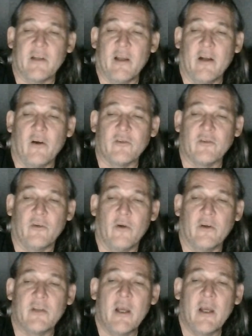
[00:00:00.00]
And also
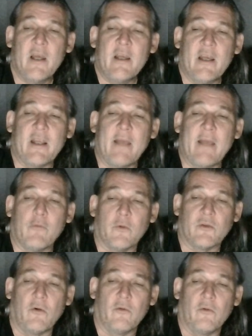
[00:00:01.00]
notice it gave a
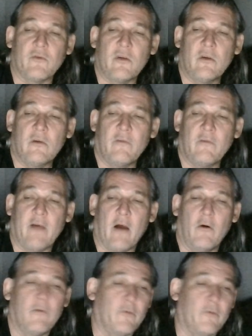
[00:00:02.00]
results
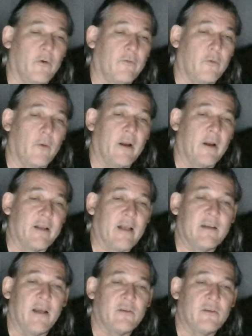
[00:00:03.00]
file for running
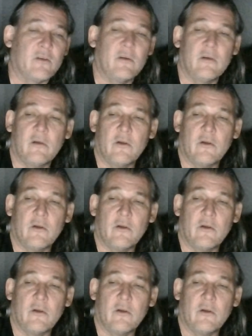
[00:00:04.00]
that test.